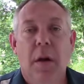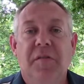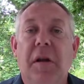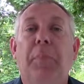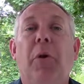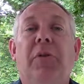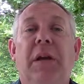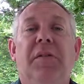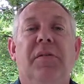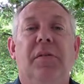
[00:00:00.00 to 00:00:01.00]
Some
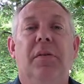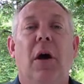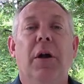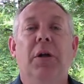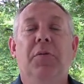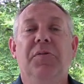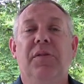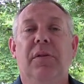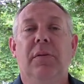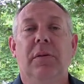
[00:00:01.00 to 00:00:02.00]
proteins are
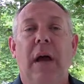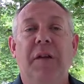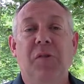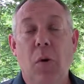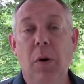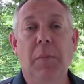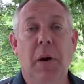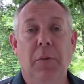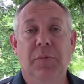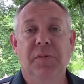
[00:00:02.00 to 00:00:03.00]
used as
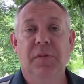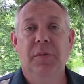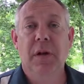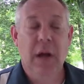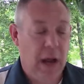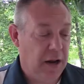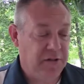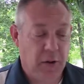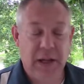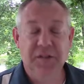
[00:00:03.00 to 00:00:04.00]
hormones. And
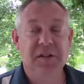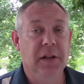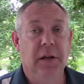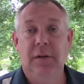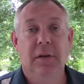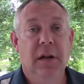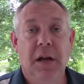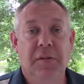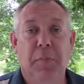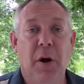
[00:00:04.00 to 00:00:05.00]
so insulin
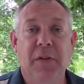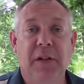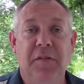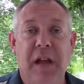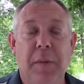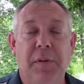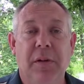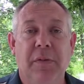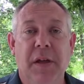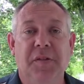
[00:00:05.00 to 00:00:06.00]
is a perfect example
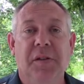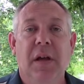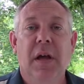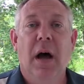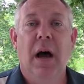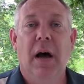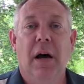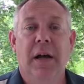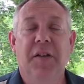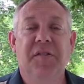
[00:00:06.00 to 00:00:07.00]
of this.
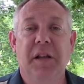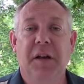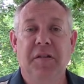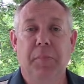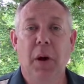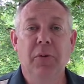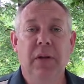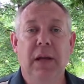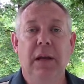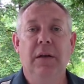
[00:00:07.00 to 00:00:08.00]
Uh, insulin is a
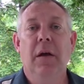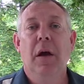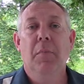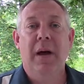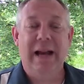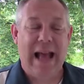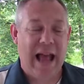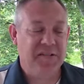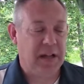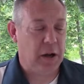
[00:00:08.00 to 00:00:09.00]
protein, but it
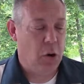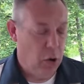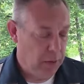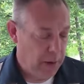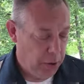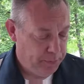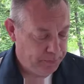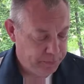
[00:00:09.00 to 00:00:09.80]
acts like a hormone.